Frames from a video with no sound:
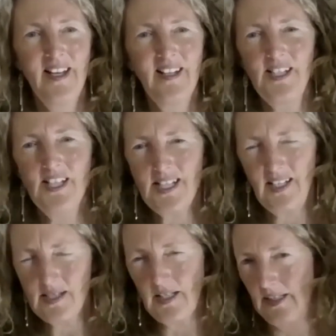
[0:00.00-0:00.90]
Can you tell mm.
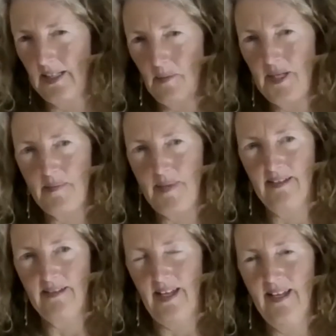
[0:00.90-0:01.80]
us a little bit
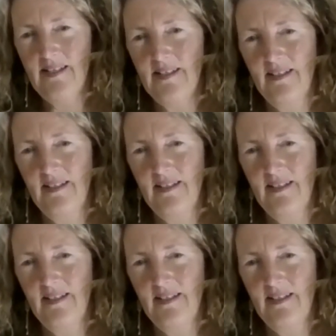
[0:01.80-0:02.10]
about that?